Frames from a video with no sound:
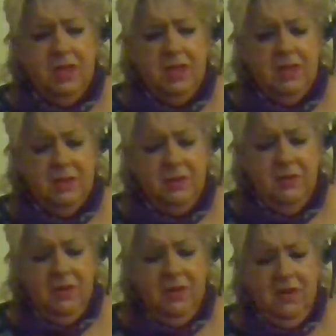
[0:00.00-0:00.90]
like
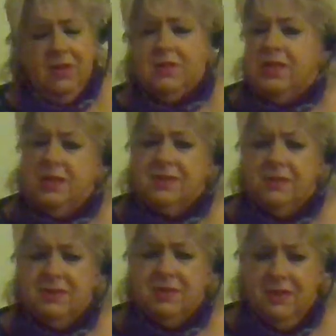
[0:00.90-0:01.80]
tics and
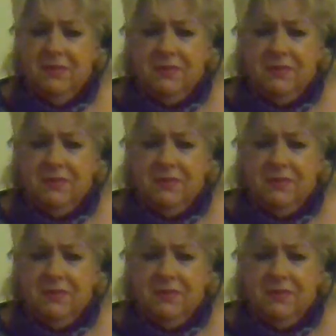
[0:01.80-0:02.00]
stuff.